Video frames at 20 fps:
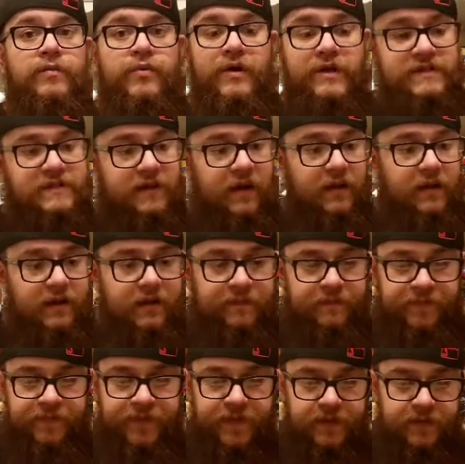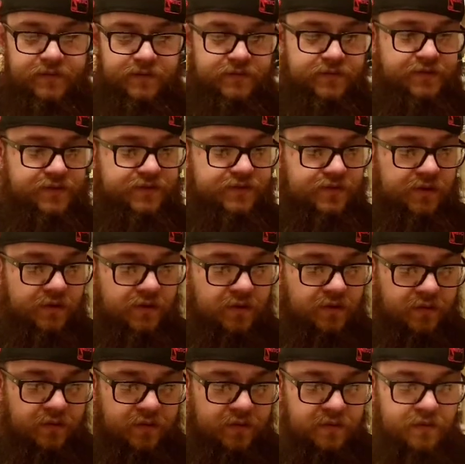Pretty solid.
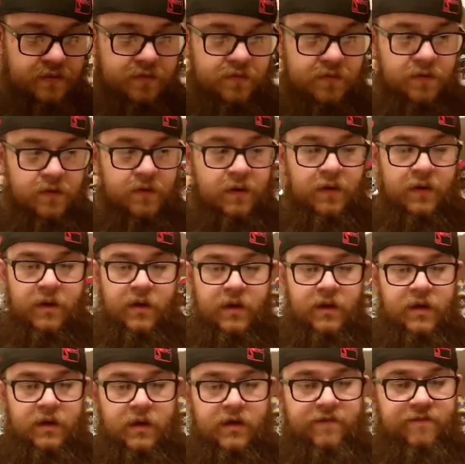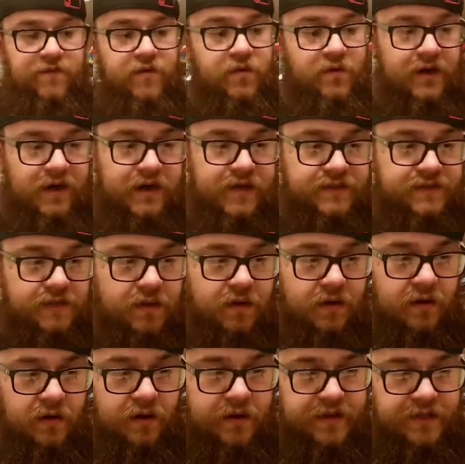So, if you guys
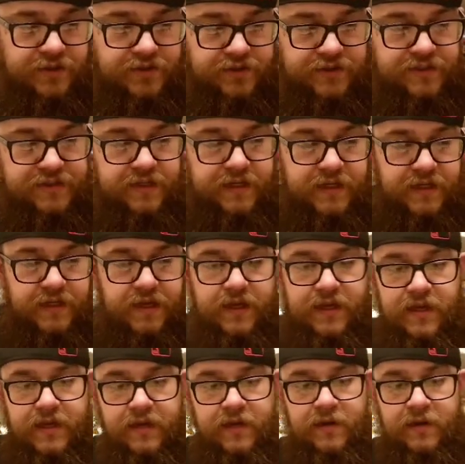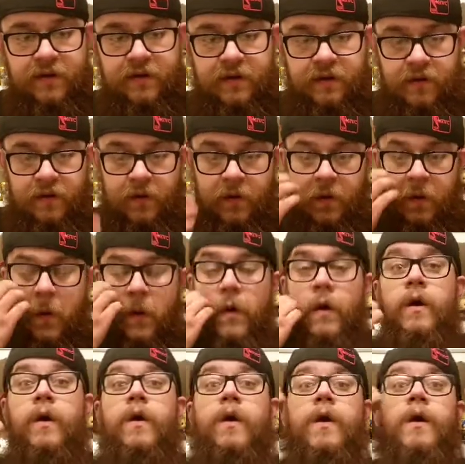are interested in
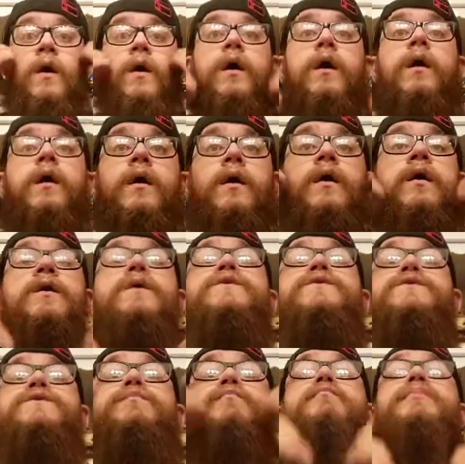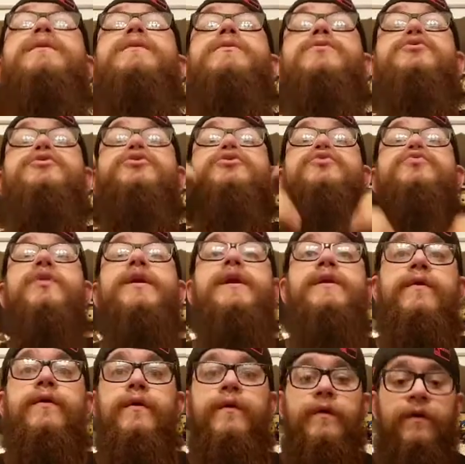a beard
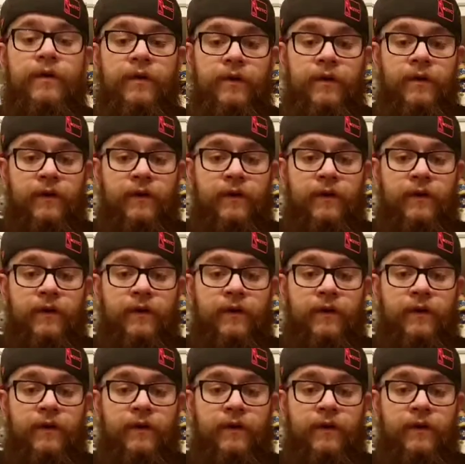straightener,